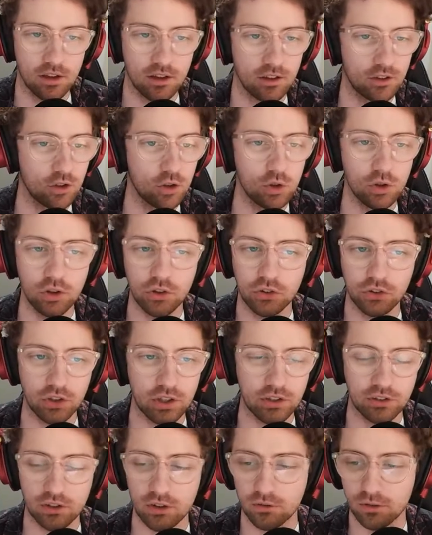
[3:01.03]

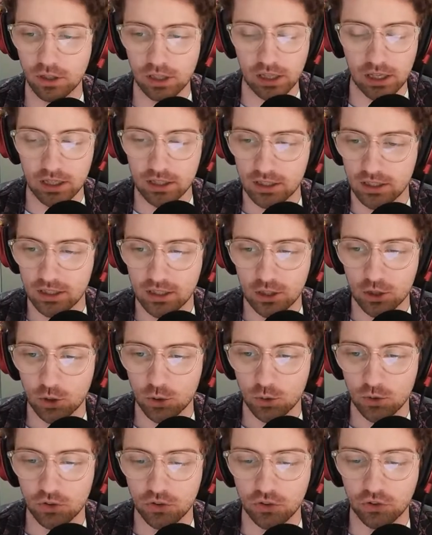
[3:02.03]
Ulysses Davila,
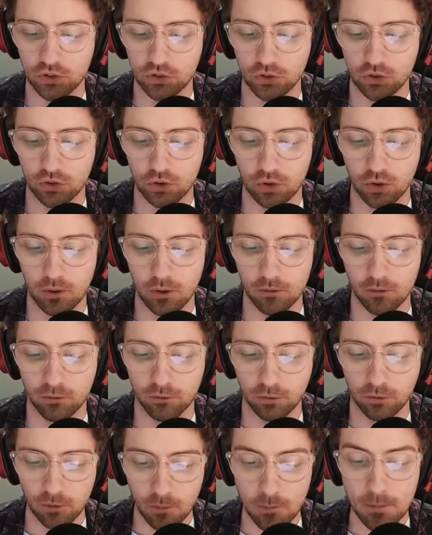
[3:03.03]
who's,
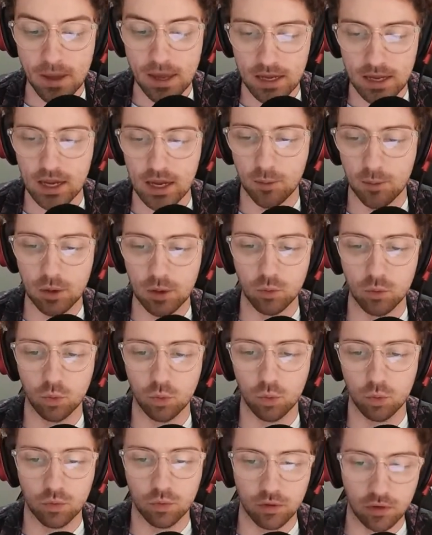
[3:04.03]
for me, I
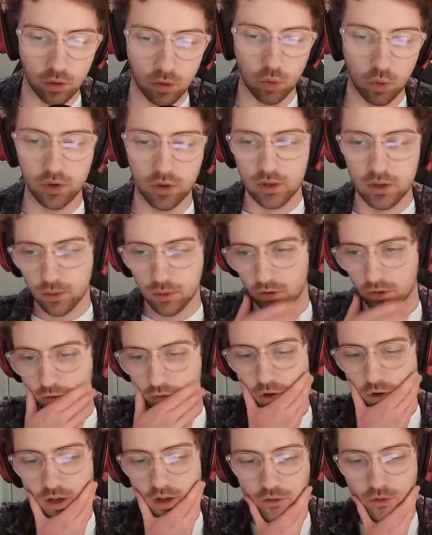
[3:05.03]
mean, already we're
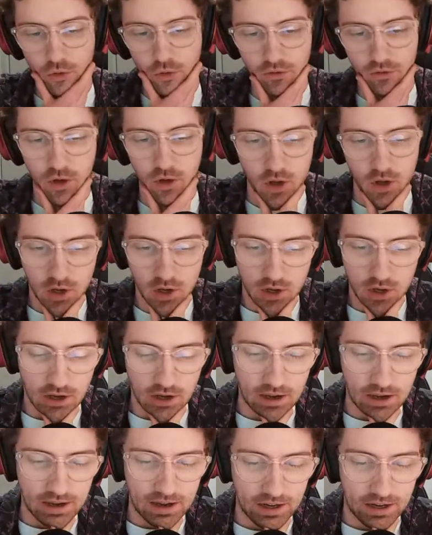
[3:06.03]
throwing out sort of
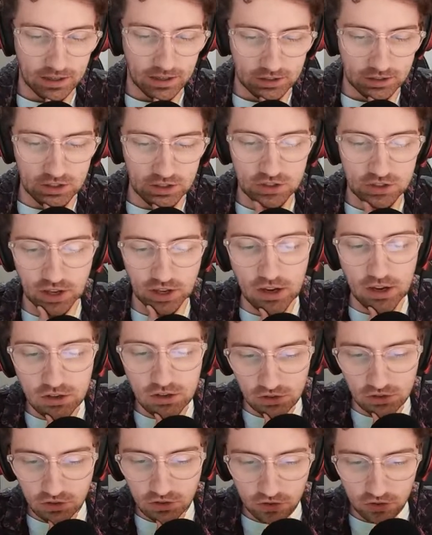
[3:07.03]

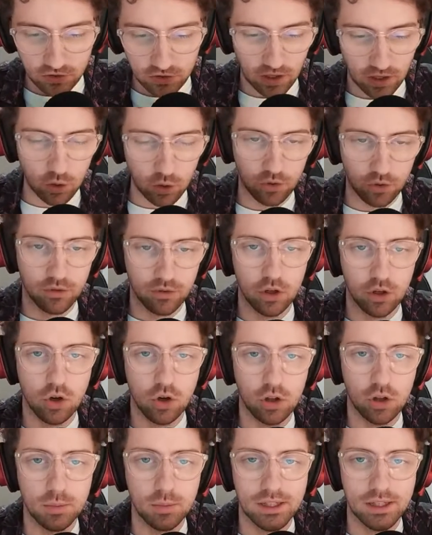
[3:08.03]
contenders. I know it's very
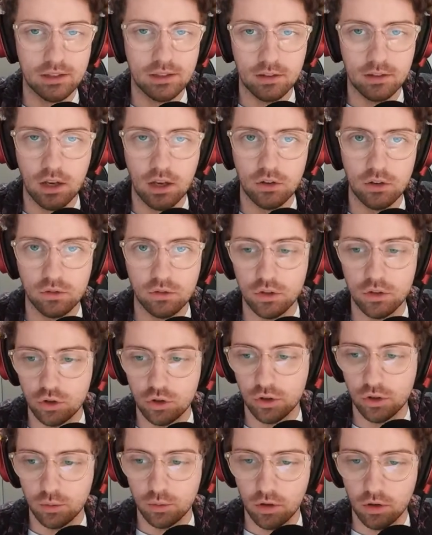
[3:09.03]
early, but contenders for
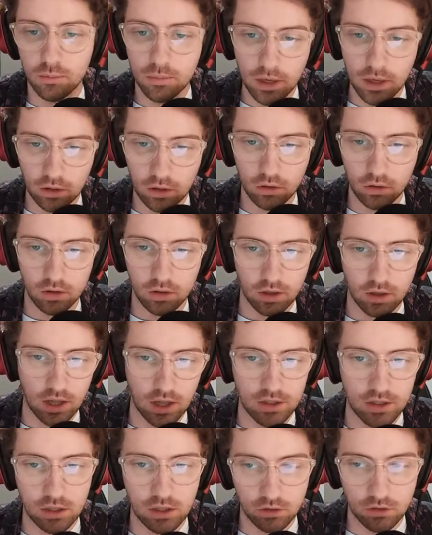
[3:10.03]
Johnny Warren medal. I
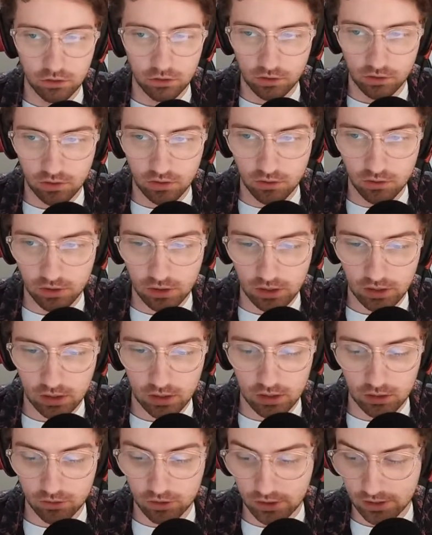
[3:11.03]
think Ulysses
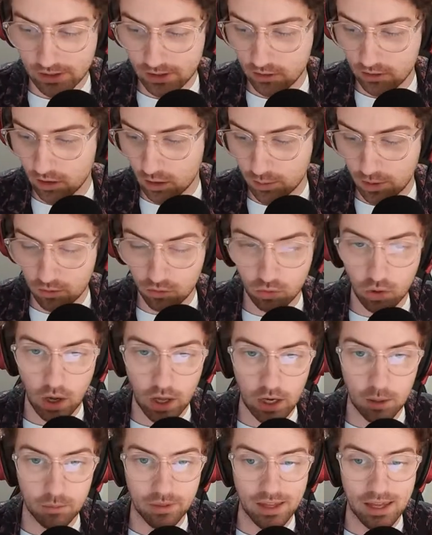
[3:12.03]
Davila is going to be
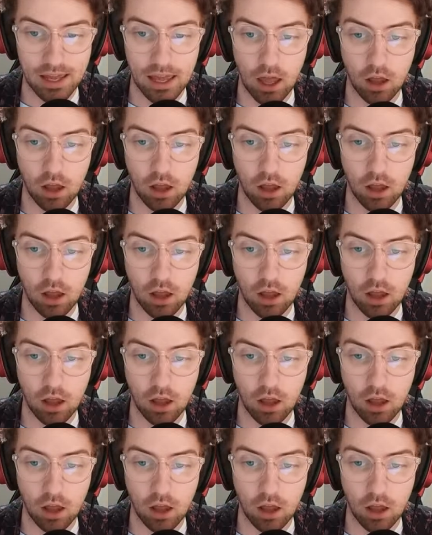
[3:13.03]
right up there.